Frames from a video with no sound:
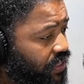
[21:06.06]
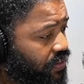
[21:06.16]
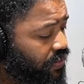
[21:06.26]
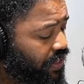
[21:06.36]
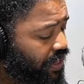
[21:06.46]
you
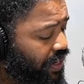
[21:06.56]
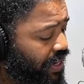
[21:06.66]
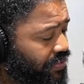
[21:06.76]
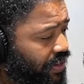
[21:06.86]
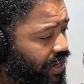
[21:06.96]
know, that
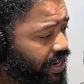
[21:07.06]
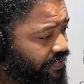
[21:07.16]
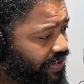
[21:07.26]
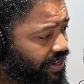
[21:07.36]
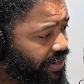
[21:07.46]
has their
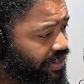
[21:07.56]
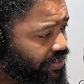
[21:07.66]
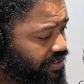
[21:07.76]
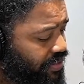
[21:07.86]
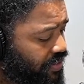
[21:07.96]
HVAC
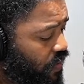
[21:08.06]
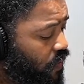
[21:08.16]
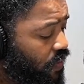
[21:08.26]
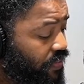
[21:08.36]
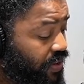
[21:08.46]
license,
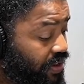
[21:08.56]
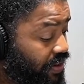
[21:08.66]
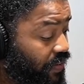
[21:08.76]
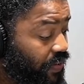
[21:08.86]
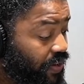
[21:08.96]
or they
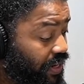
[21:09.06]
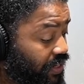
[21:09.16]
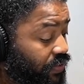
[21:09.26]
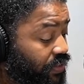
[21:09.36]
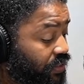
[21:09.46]
are
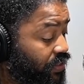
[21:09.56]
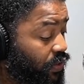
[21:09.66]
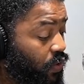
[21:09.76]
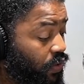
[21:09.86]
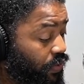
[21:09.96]
electricians,
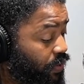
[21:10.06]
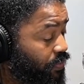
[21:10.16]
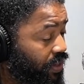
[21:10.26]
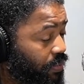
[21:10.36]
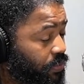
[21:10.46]
or they're
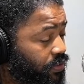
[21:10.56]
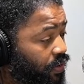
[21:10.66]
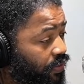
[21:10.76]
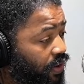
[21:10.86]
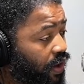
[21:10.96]
plumbers,
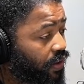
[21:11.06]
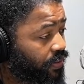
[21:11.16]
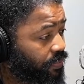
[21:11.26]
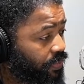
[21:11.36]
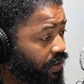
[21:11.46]
or they're all
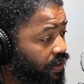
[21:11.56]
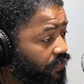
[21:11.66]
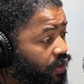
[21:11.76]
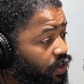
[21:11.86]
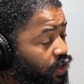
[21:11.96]
the above.
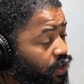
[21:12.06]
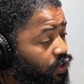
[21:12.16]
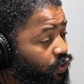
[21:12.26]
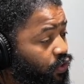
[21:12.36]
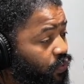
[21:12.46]

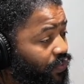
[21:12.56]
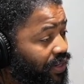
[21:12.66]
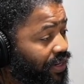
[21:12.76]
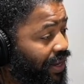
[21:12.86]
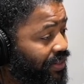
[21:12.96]
Do you
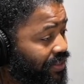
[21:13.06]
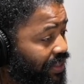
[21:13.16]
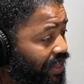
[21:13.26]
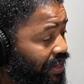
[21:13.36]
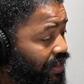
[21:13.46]
realize that
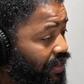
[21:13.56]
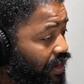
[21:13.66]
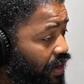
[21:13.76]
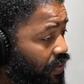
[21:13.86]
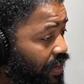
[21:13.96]
they could
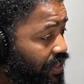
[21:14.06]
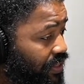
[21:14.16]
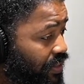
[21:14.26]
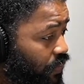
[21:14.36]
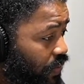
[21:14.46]
go
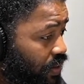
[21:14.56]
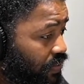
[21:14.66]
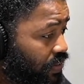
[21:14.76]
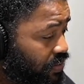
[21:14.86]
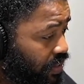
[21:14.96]
into one of
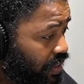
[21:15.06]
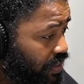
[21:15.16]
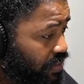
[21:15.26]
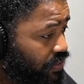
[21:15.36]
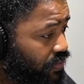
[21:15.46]
those
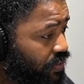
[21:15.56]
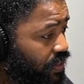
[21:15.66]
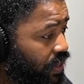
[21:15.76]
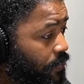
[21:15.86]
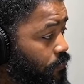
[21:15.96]
industries
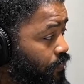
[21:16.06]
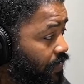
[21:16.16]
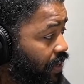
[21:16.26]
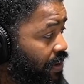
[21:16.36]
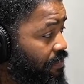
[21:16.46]

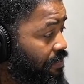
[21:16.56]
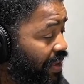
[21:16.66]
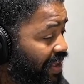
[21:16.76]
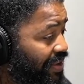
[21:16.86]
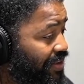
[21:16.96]
and
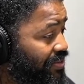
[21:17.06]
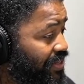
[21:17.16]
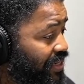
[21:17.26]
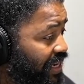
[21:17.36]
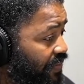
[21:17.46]
make
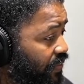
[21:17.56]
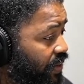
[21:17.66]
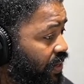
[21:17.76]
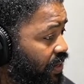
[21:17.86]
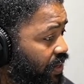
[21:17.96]

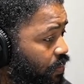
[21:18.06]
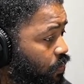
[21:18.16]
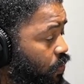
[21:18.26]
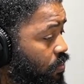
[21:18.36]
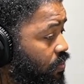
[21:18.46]
significantly
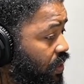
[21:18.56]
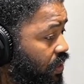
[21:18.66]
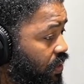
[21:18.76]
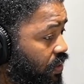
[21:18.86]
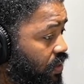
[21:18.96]
more
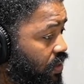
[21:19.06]
money.